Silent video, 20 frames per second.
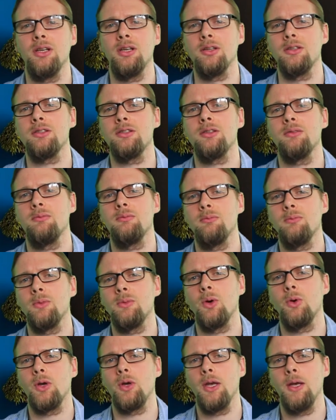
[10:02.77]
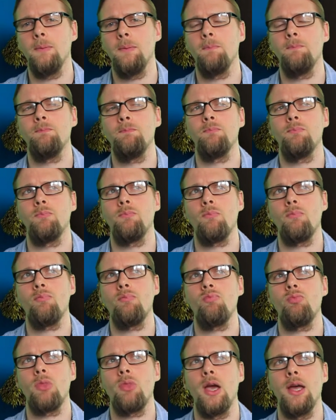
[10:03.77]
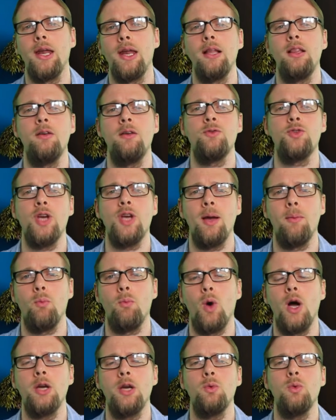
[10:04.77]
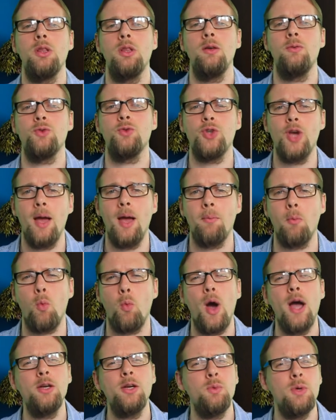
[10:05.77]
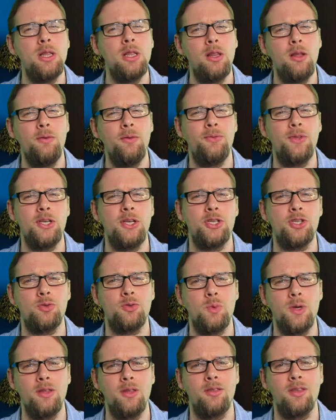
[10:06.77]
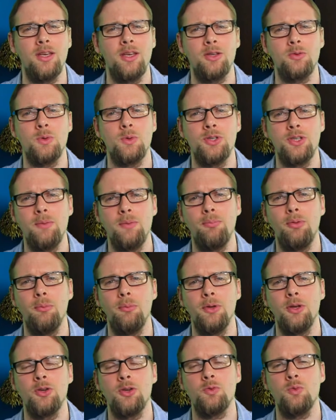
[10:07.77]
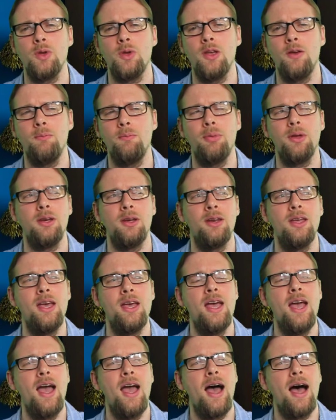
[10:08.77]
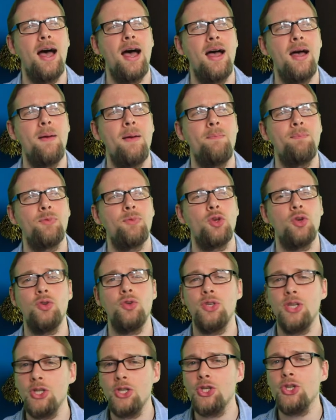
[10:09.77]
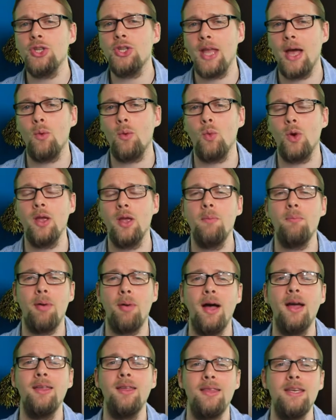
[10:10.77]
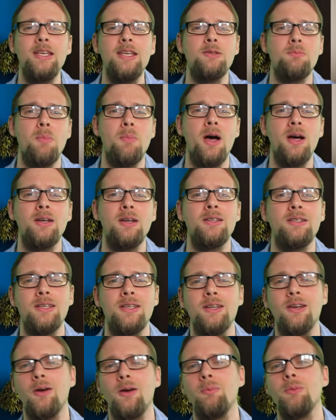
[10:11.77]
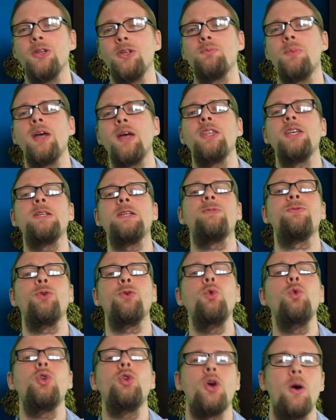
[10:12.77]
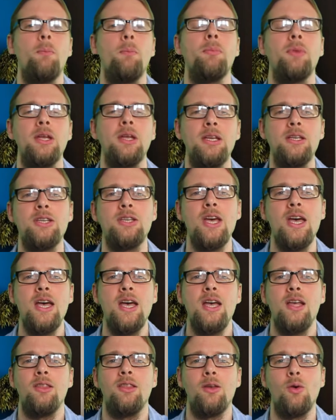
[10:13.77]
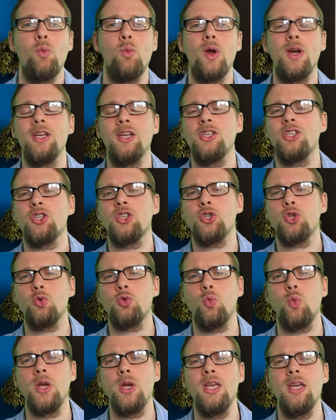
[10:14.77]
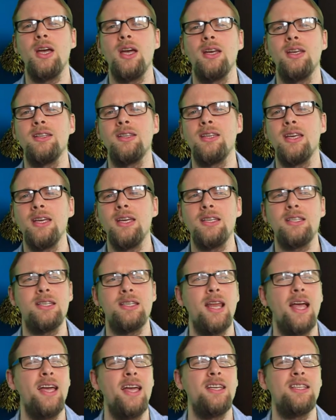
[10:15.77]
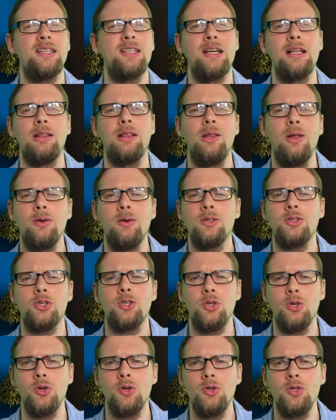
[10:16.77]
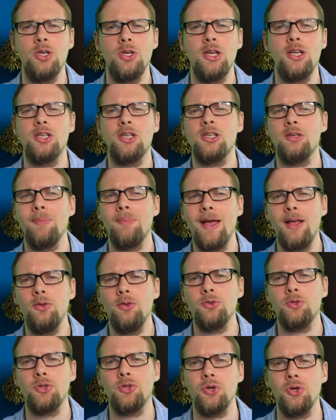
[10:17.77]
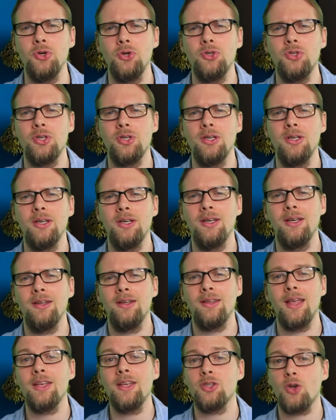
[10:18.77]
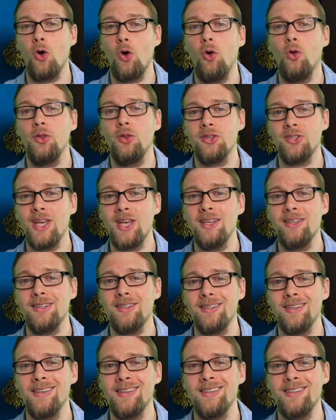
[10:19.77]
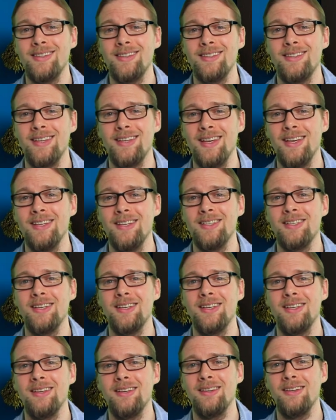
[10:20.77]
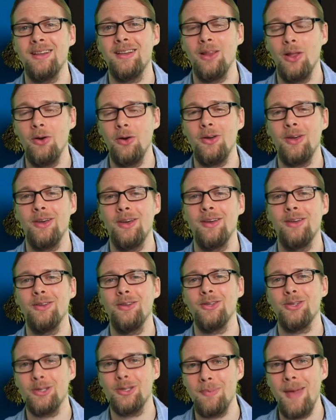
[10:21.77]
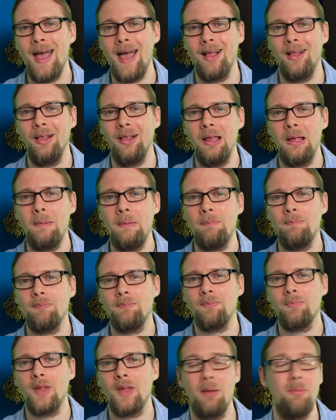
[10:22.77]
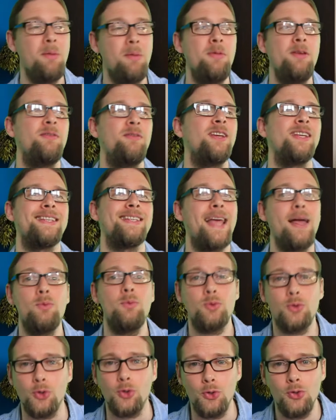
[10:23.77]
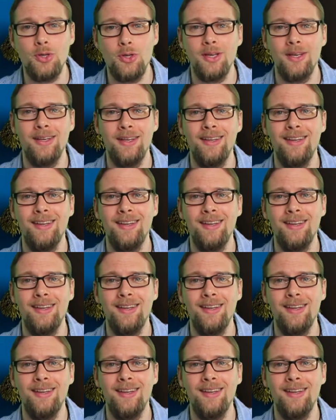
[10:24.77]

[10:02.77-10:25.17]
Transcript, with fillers: years, okay? And I love jam. Why do we love jam? Why do we love these sweet things? Well, simple, because we have been conditioned that way by these marketing companies, by these food companies, that when it's sweet and it tastes nice and it looks good and it smells good, that's all the senses, taste, look, smell, and maybe even it sounds good,